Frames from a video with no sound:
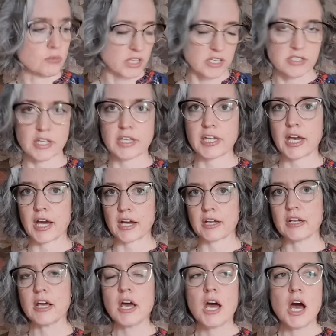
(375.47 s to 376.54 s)
Yes, I
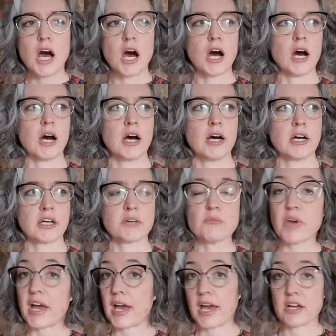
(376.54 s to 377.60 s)
can uh,
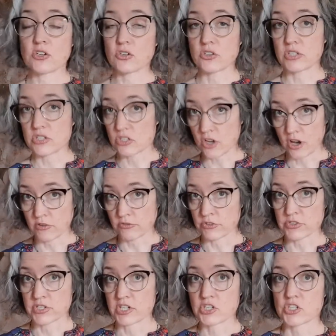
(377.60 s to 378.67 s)
handle this
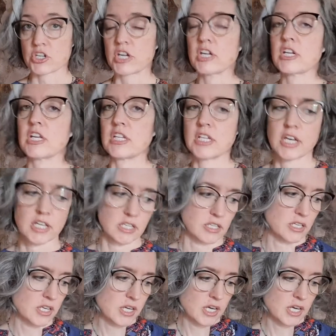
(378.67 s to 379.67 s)
conversation and and